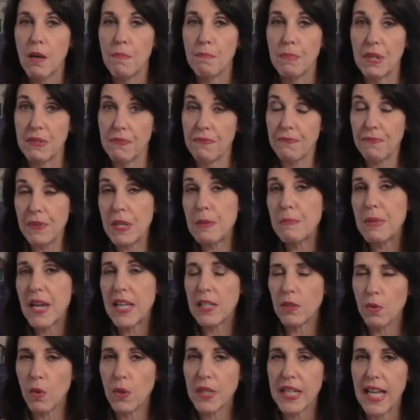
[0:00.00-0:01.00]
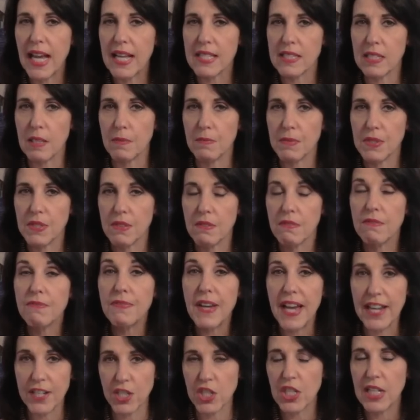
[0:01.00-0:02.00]
But female orgasms,
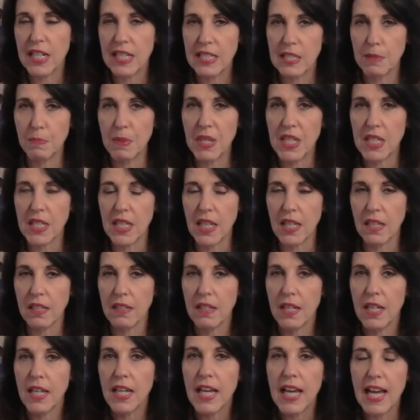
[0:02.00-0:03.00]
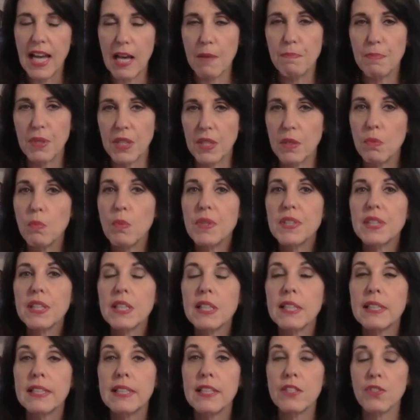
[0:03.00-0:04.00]
factually speaking, happen with
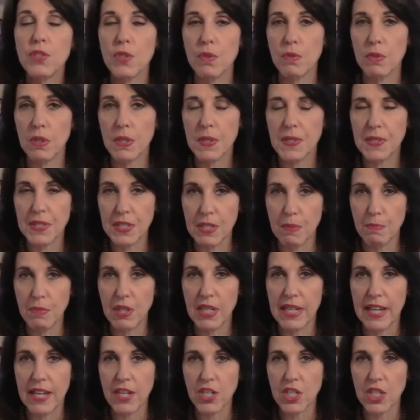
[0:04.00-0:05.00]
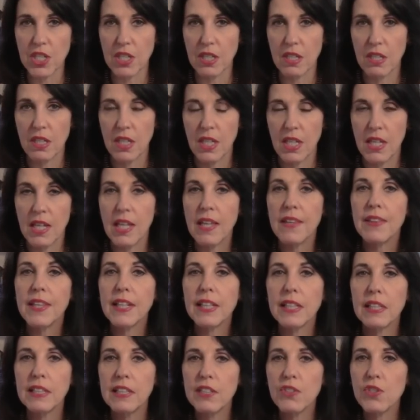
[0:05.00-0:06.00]
clitoral stimulation. The
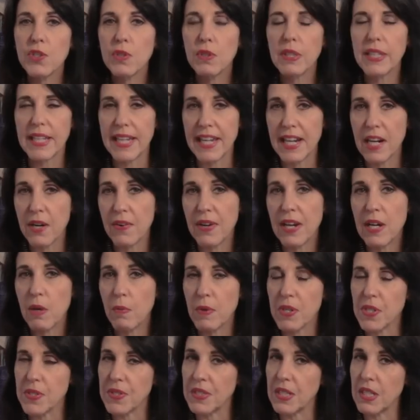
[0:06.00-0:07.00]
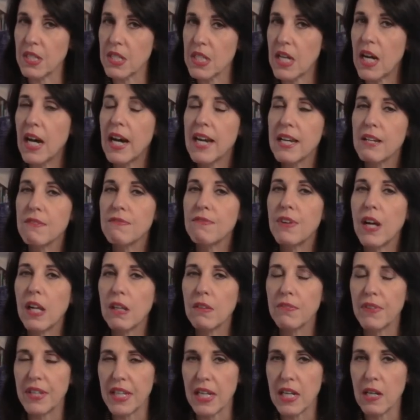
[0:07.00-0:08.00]
clitoral area, which is the entire
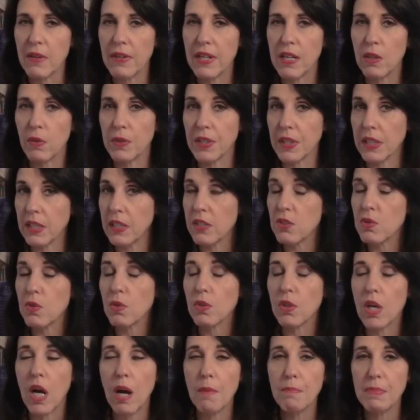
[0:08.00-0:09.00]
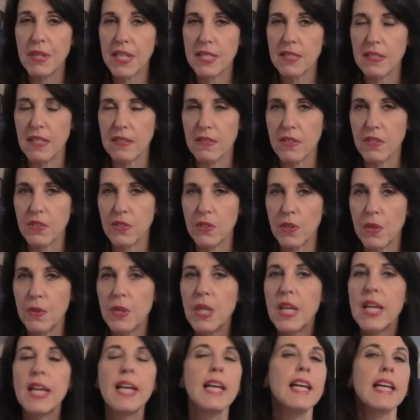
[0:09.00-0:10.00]
vulva area, or the clitoral complex as it's known,
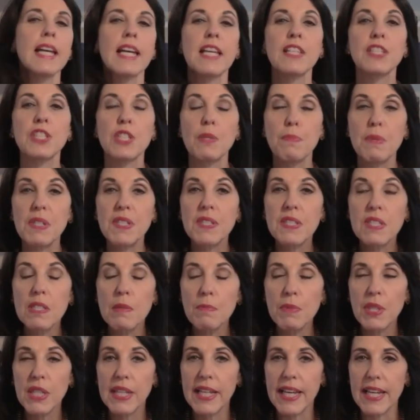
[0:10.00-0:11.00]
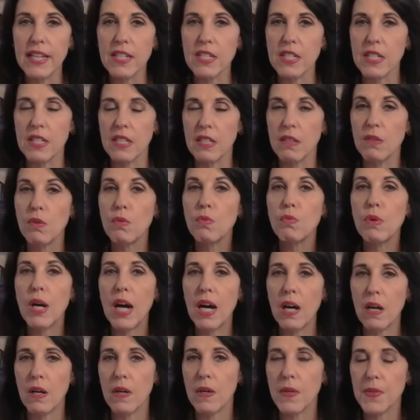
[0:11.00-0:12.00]
is to be stimulated and
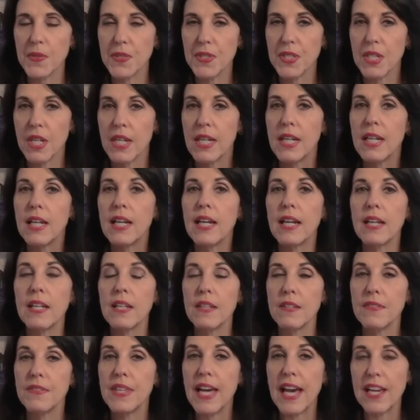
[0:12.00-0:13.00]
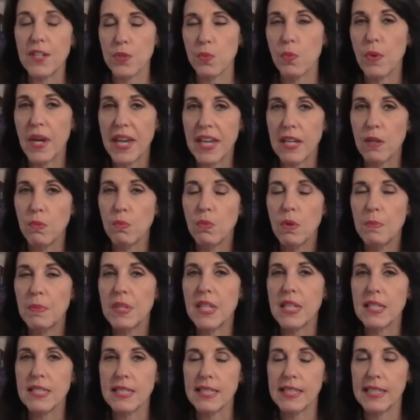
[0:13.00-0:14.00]
aroused. And in that way, a
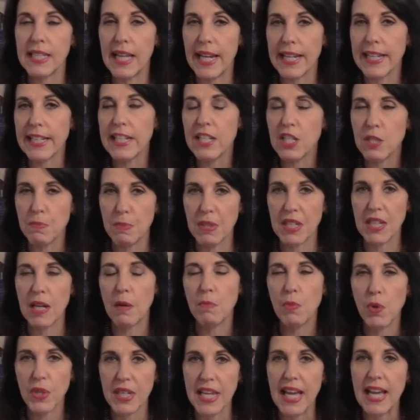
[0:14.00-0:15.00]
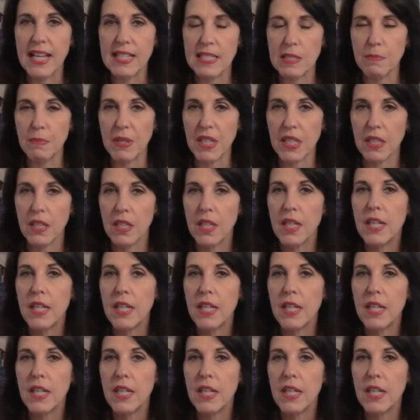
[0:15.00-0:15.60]
woman is likely to become orgasmic.